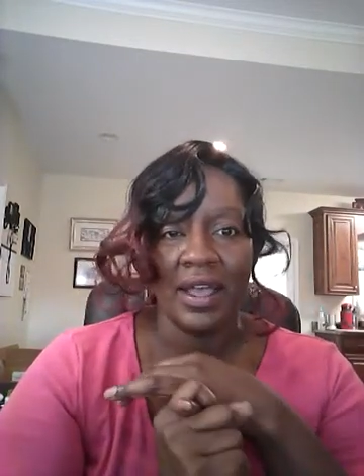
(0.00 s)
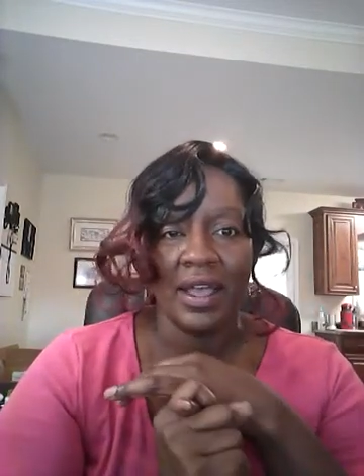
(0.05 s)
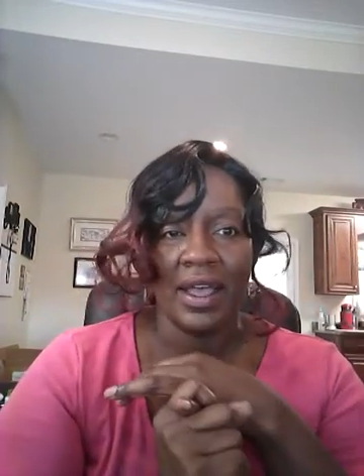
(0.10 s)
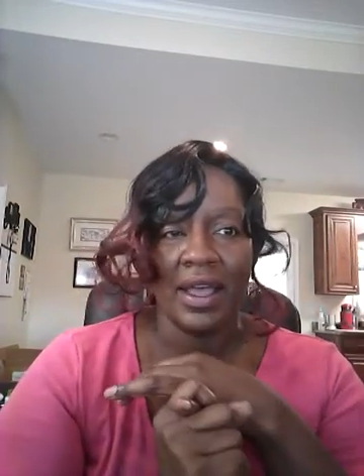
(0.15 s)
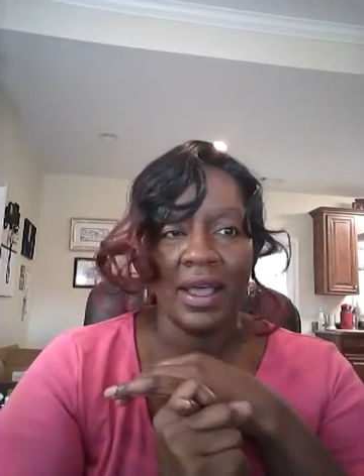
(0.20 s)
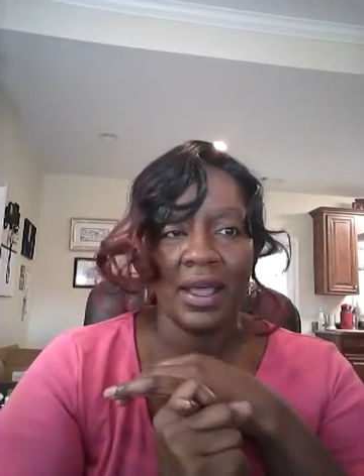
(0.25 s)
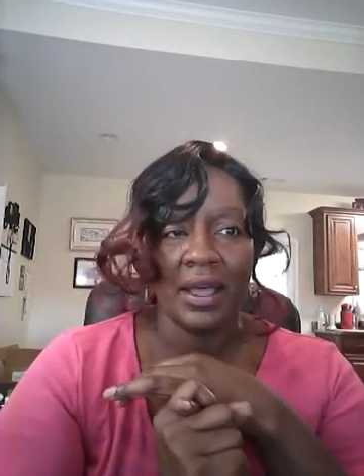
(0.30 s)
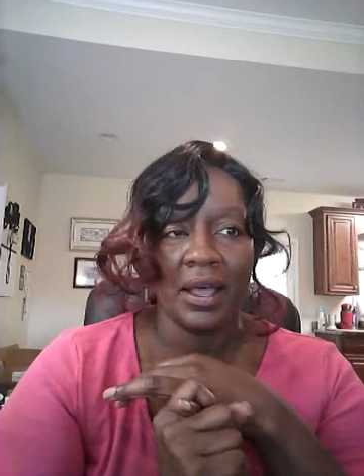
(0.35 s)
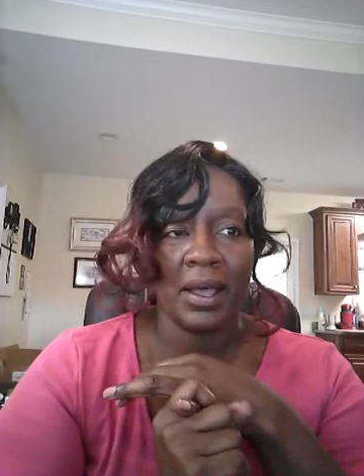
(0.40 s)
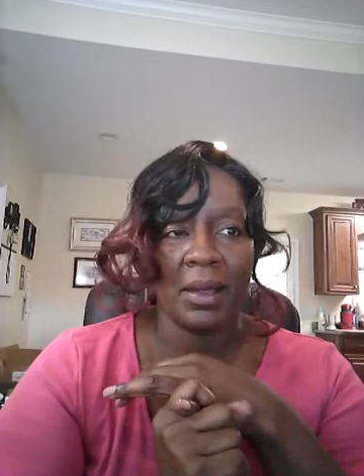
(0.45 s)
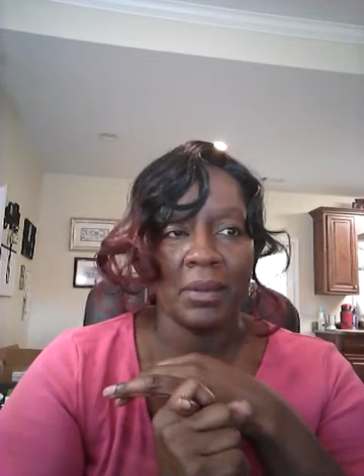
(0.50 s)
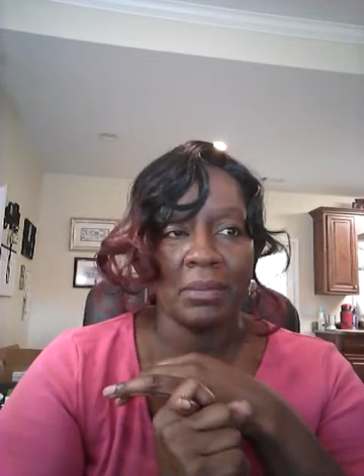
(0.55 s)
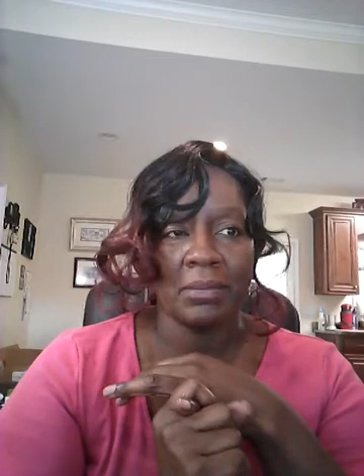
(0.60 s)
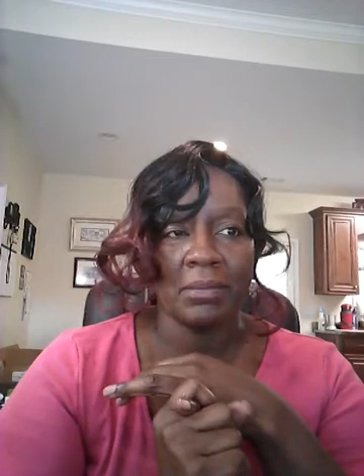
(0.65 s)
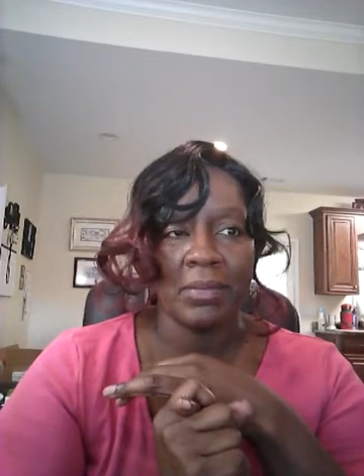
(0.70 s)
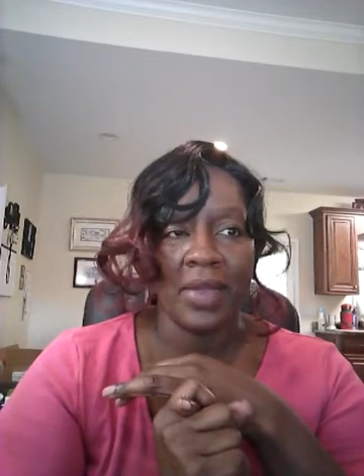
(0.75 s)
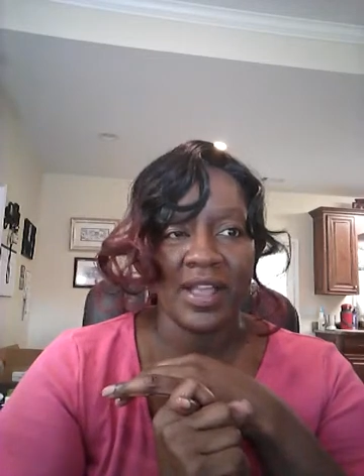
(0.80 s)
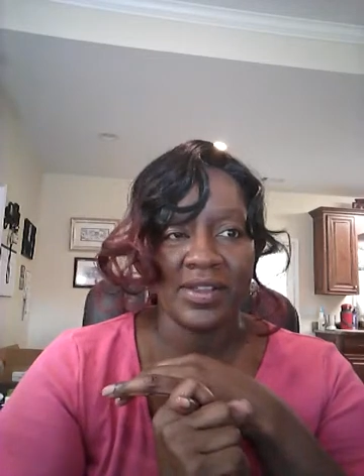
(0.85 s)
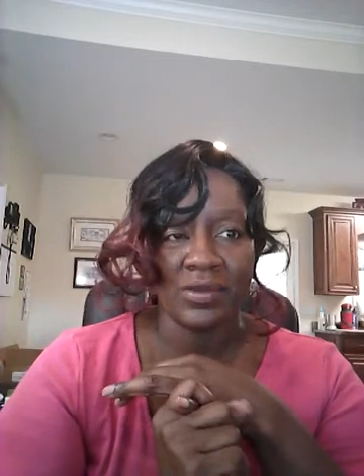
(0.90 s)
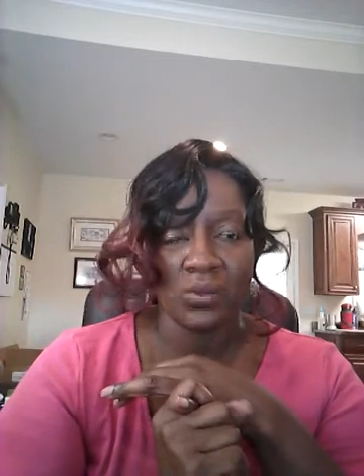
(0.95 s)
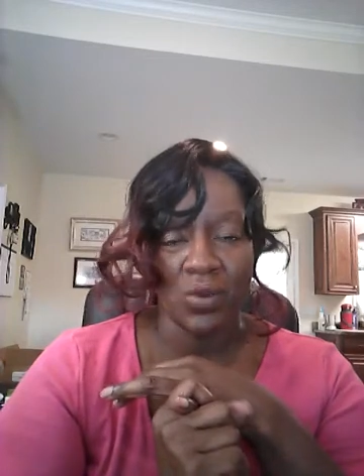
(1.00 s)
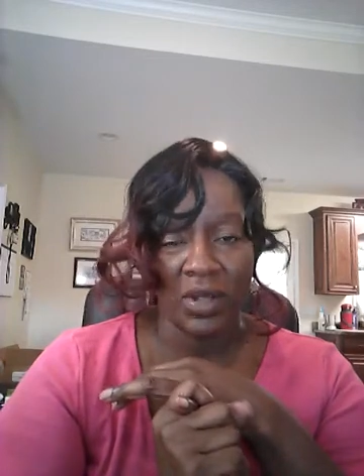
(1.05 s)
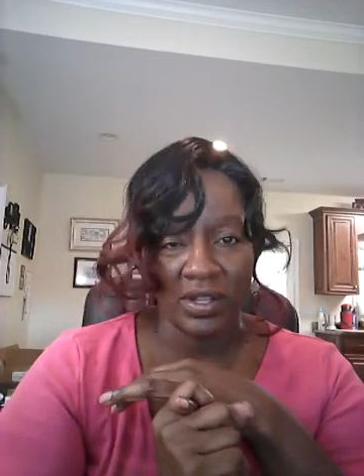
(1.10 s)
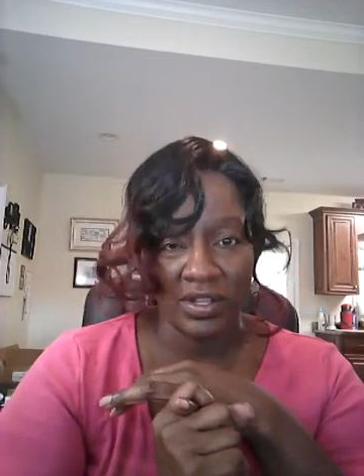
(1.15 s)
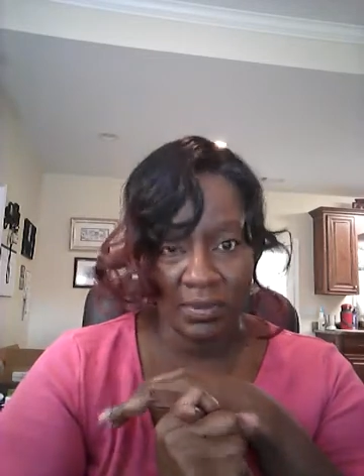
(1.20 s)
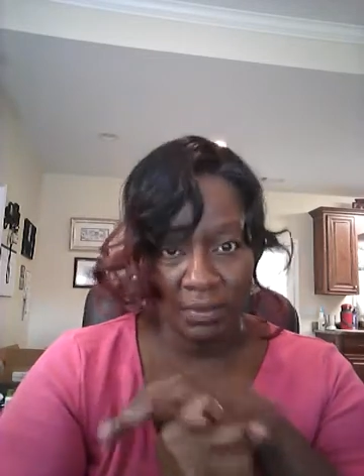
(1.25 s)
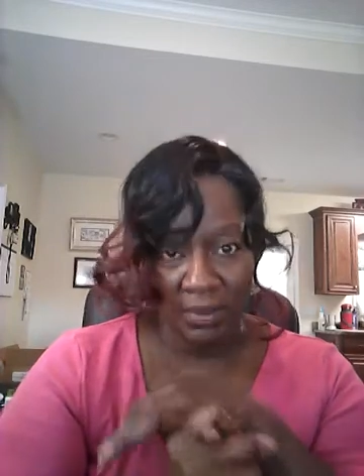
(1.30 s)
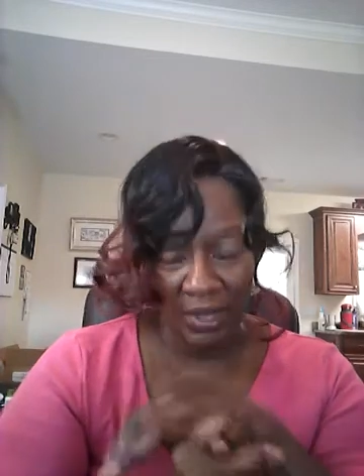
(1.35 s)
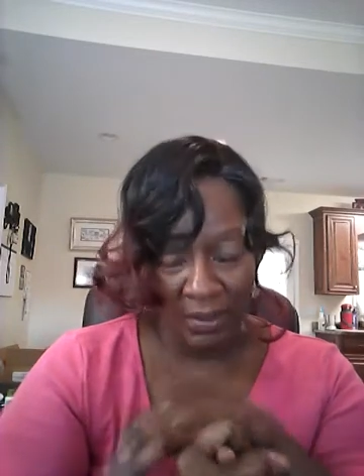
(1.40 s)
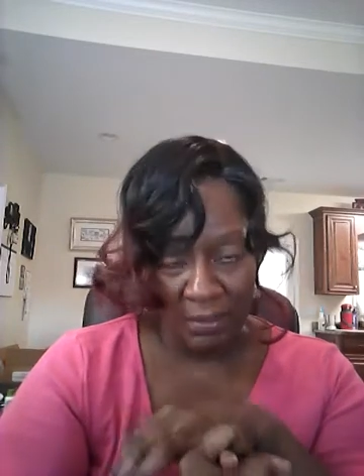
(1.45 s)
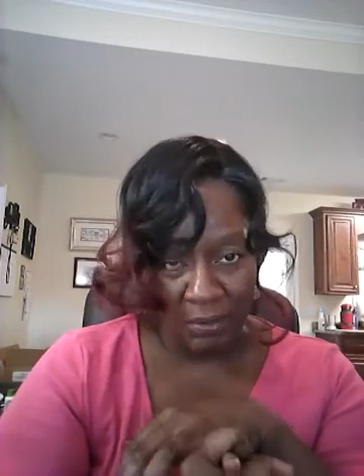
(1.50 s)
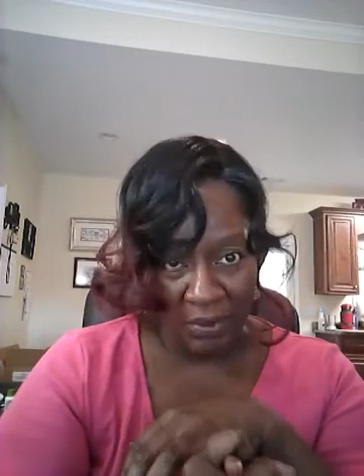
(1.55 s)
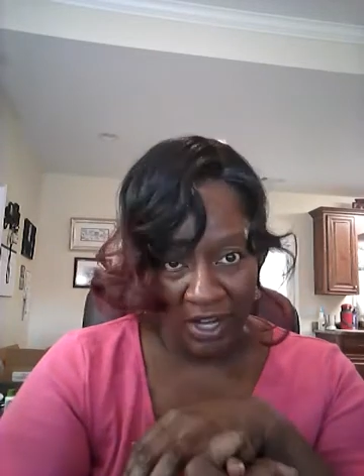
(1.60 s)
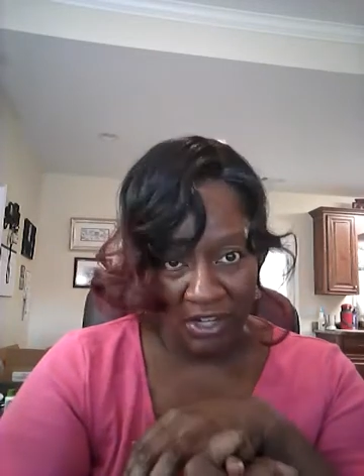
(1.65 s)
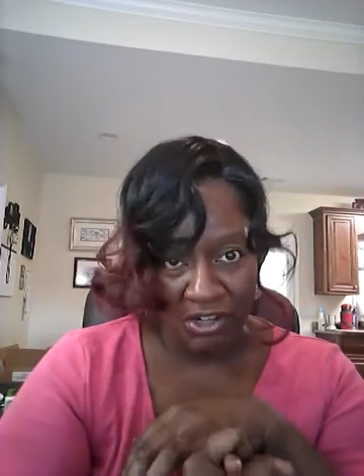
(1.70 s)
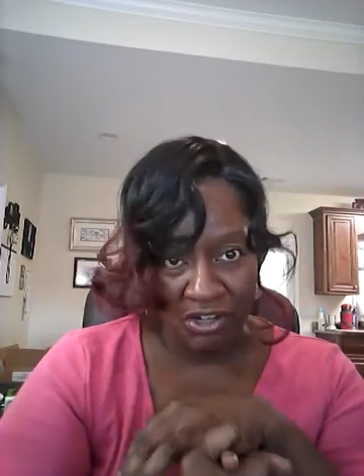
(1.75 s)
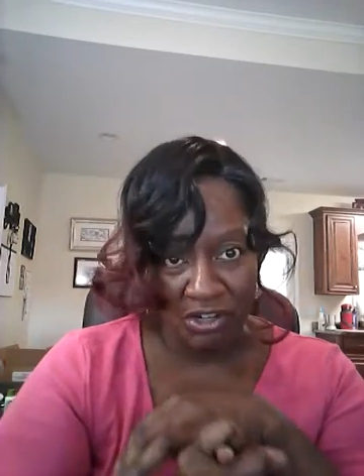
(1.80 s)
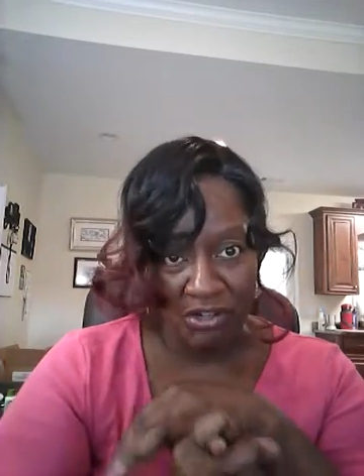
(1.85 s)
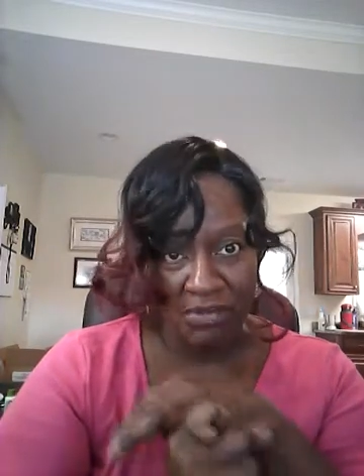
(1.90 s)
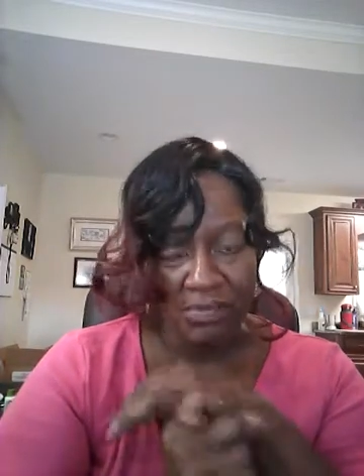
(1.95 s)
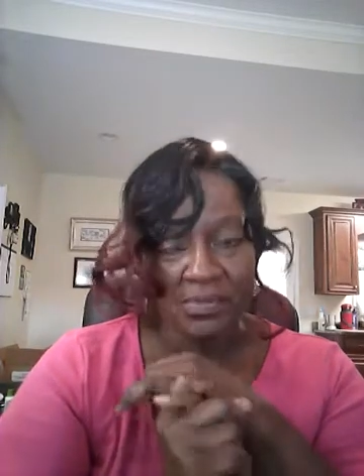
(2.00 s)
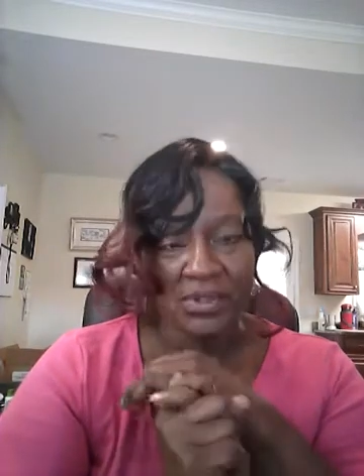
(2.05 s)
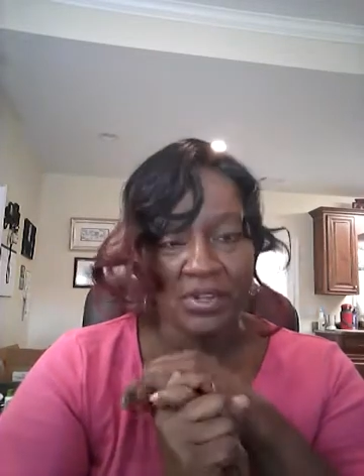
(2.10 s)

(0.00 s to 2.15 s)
as well as blood pressure,